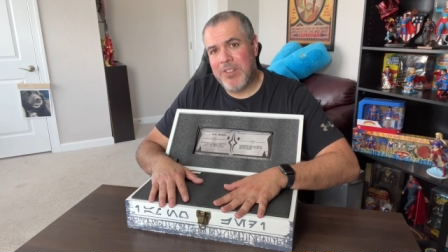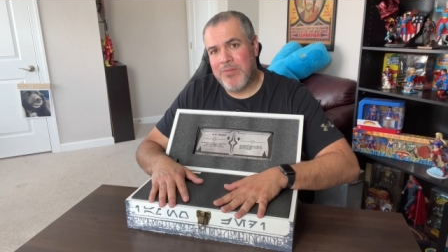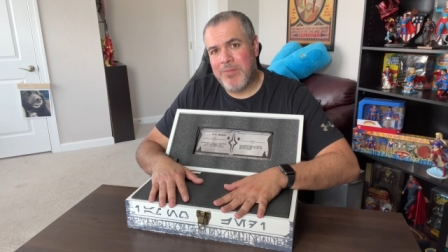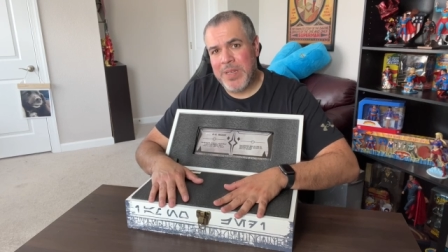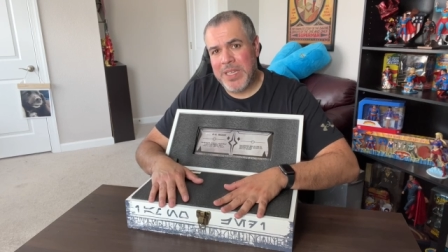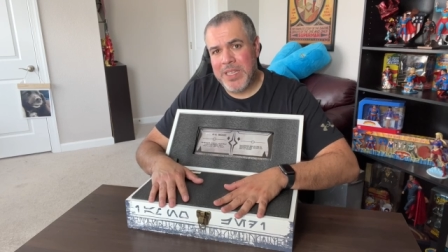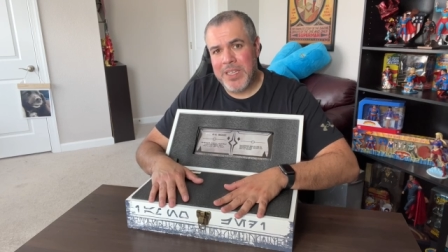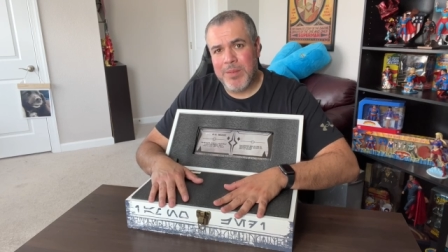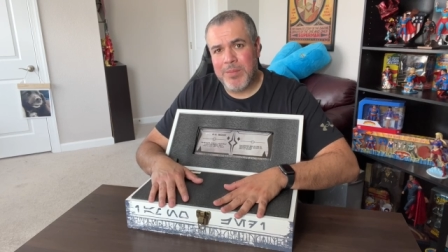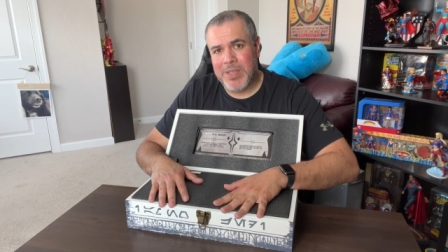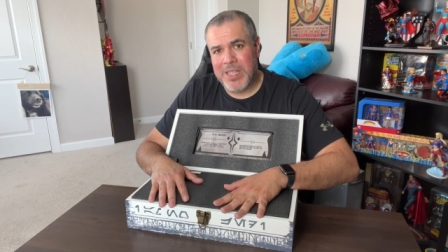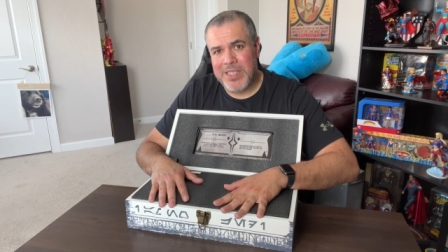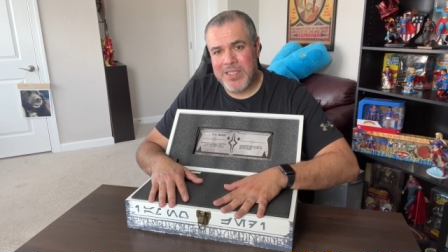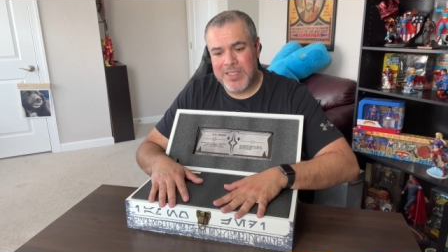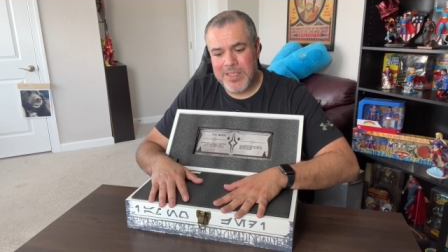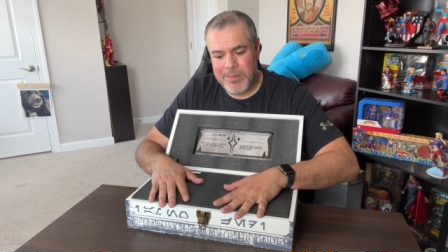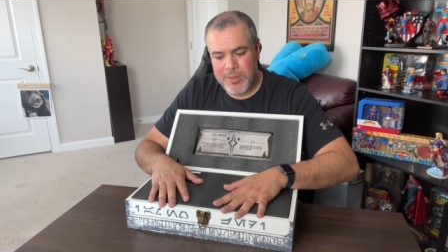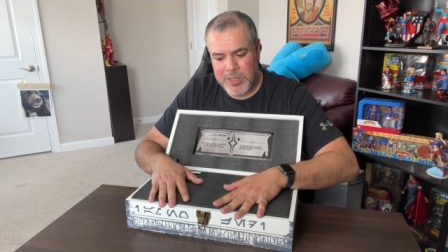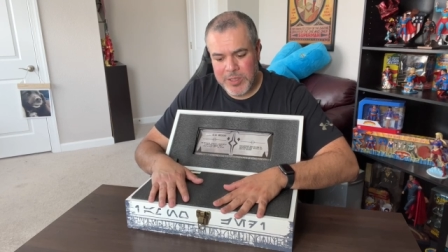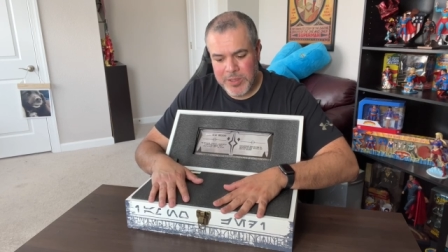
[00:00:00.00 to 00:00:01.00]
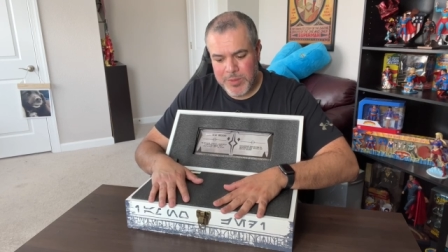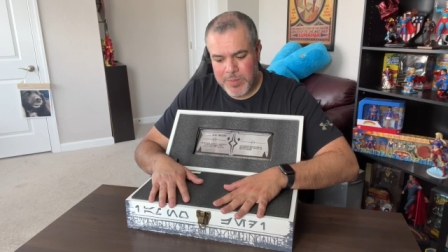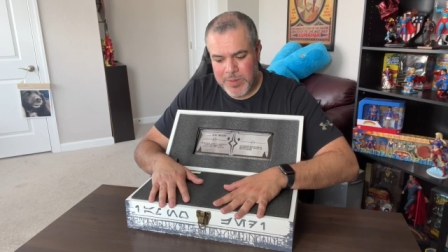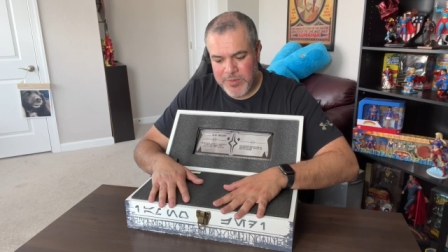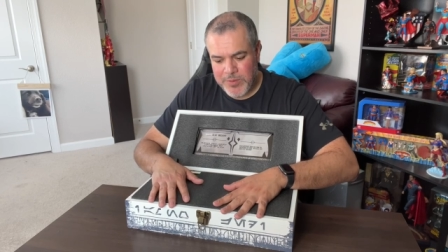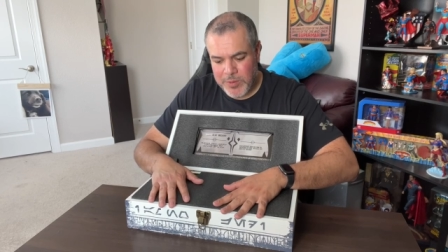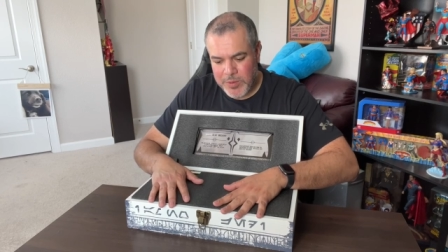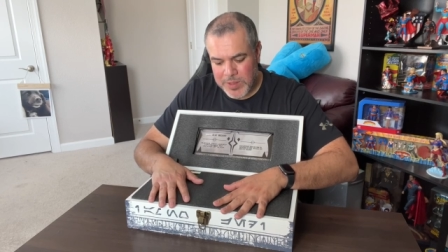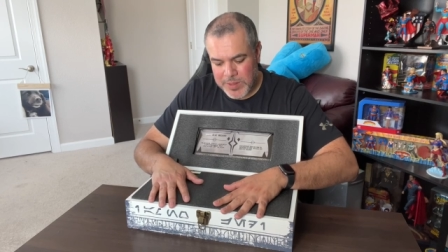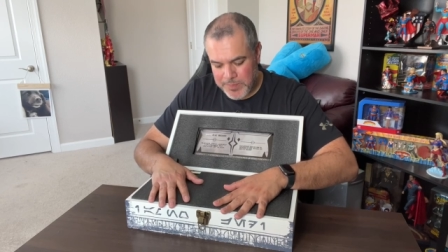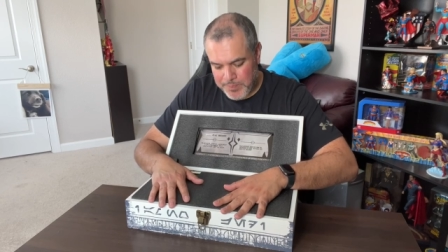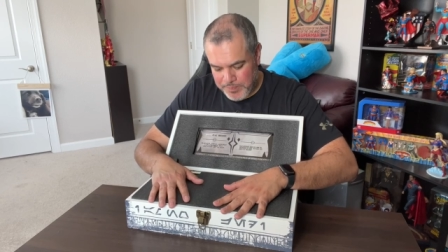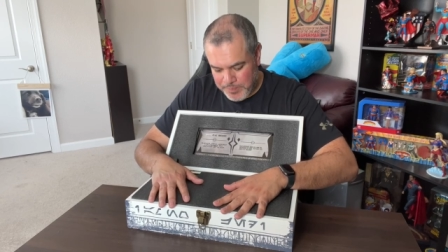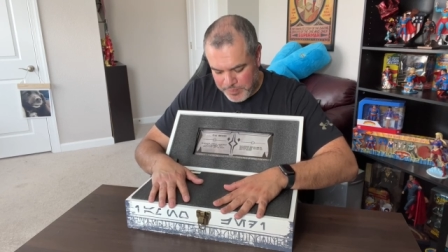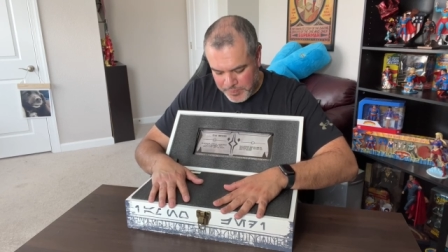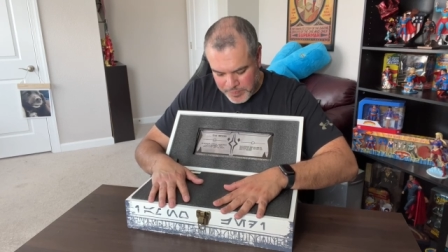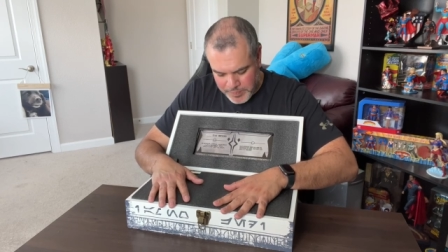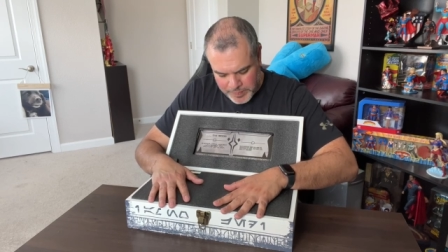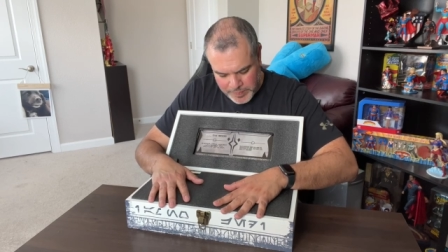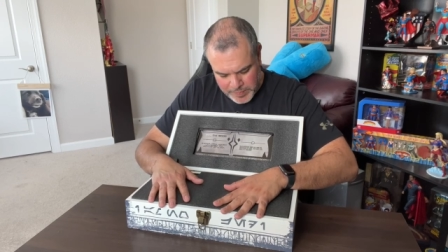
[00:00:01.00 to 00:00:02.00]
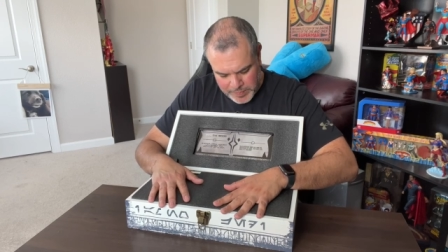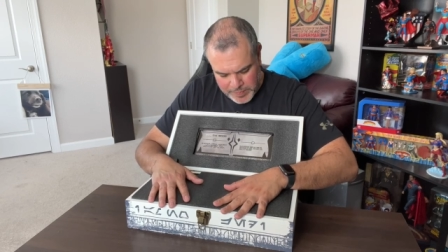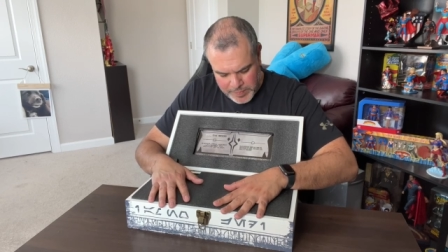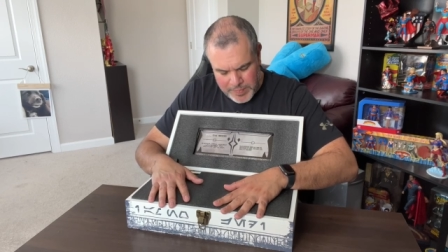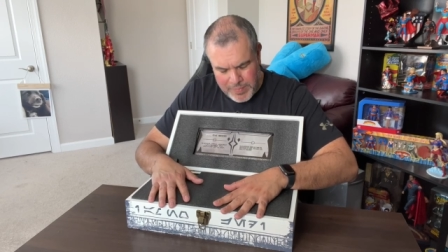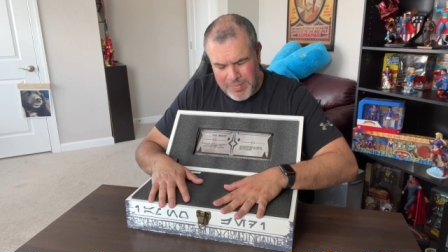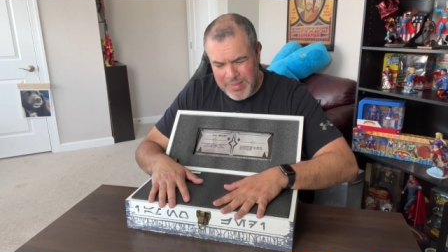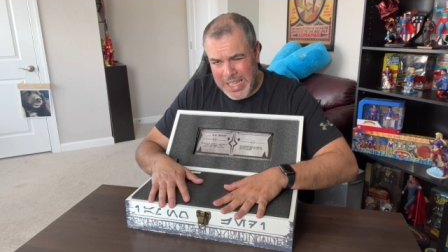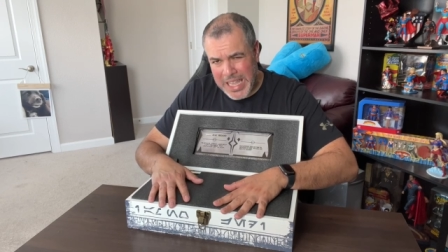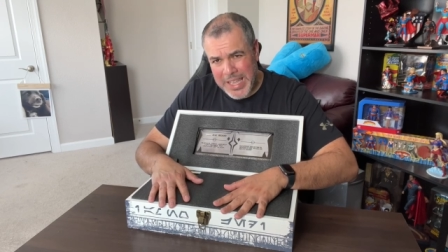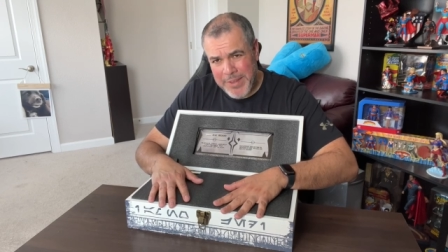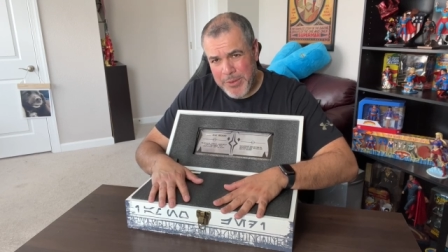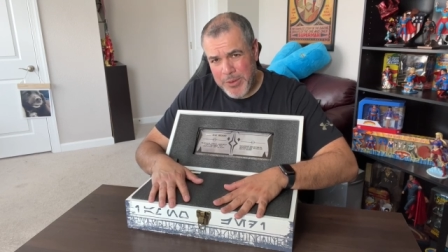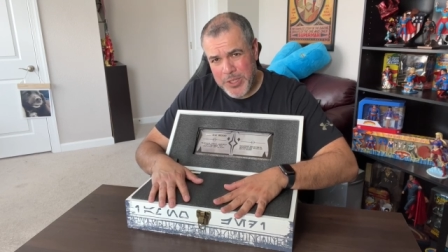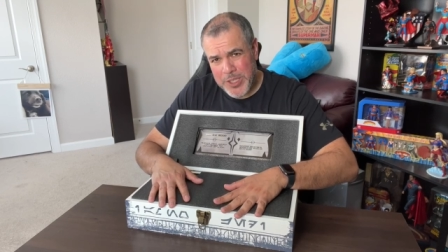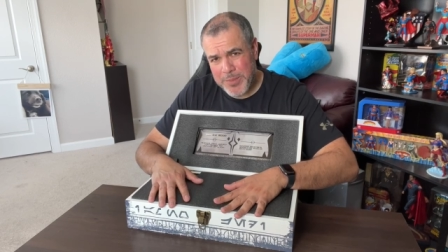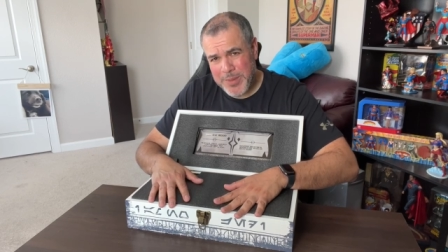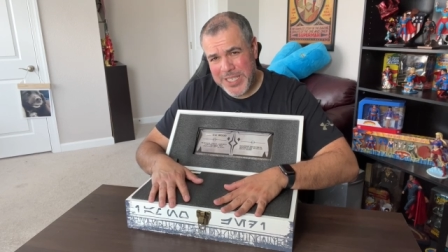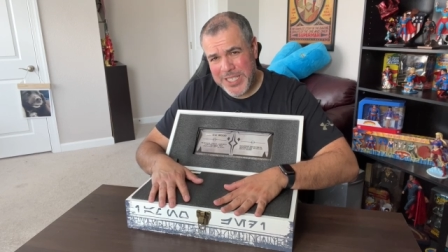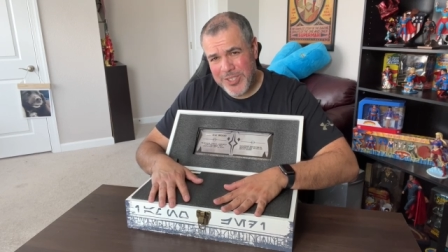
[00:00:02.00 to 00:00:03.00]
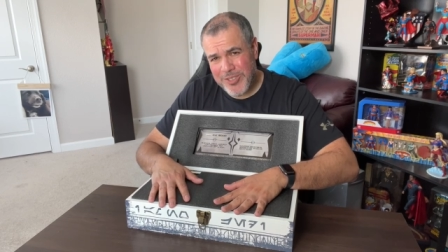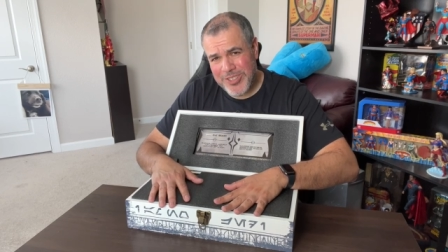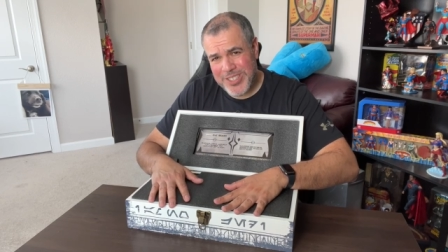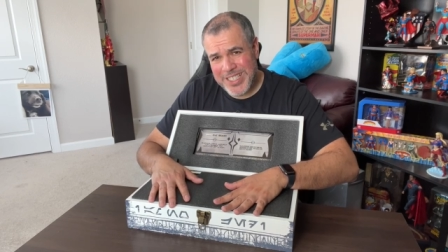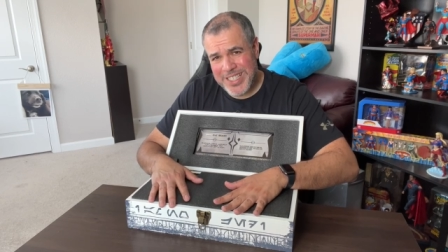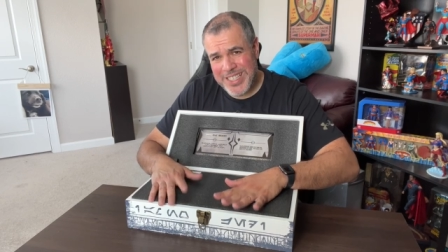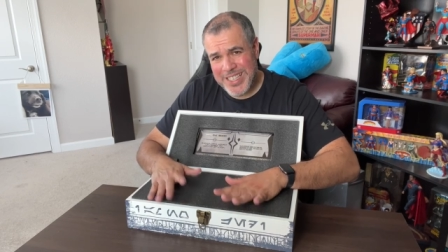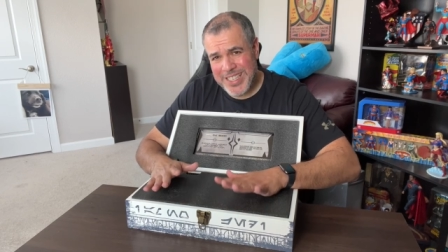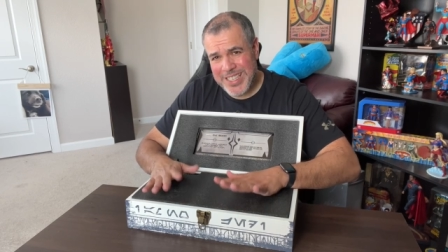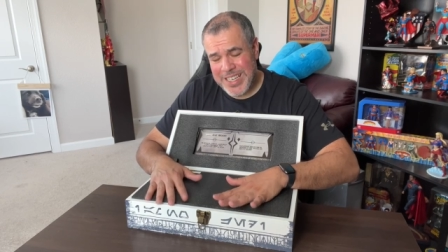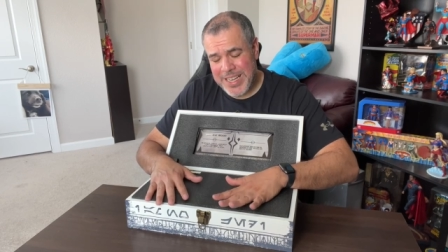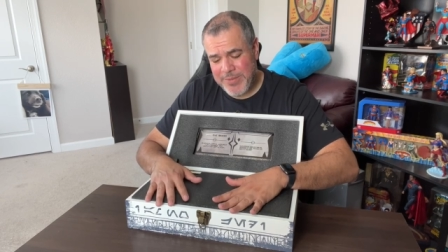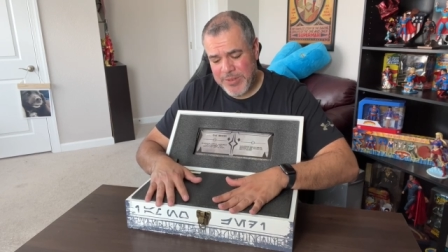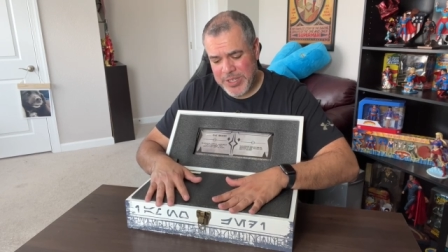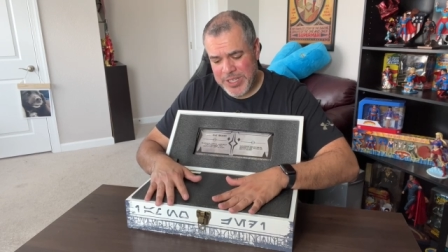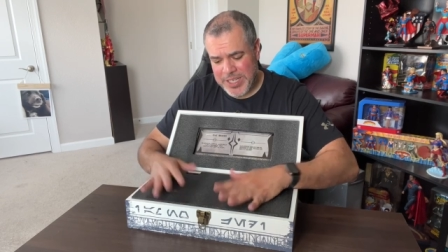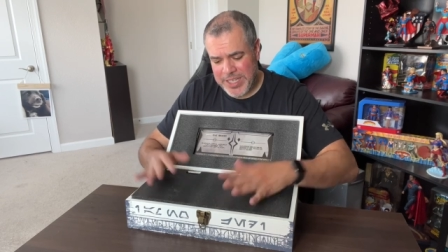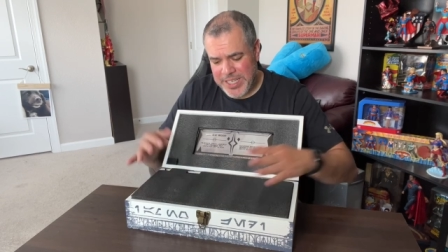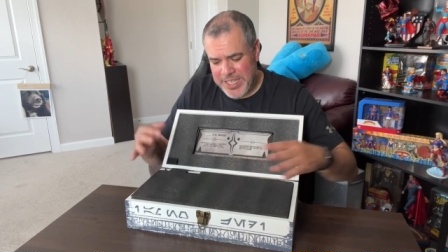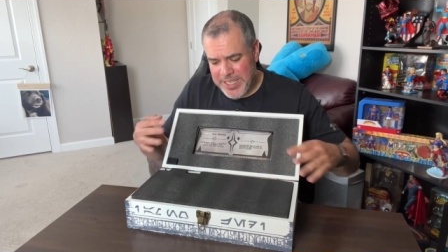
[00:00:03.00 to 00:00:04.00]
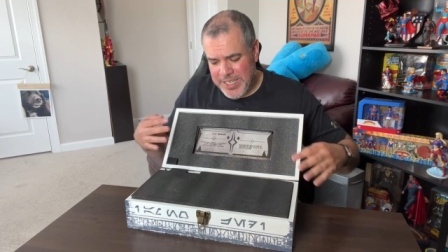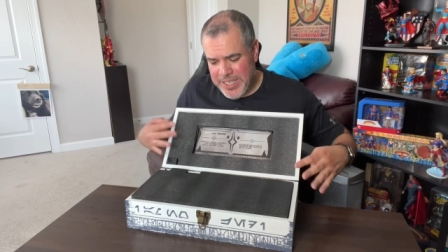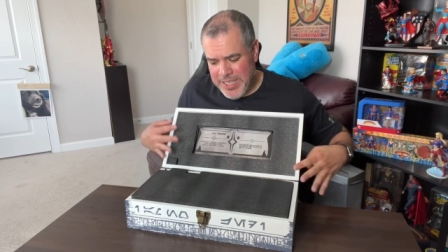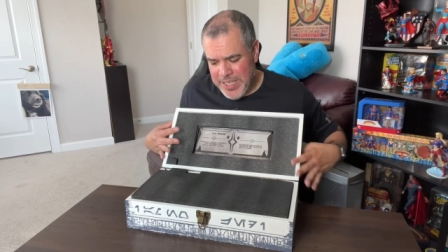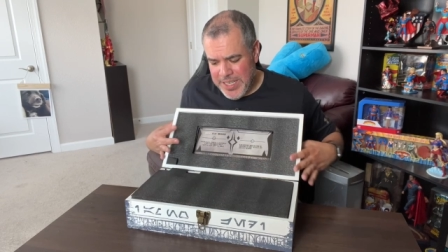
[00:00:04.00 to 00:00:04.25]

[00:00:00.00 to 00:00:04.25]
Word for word: of picking up lightsaber hilts before. I've always been interested, never done it.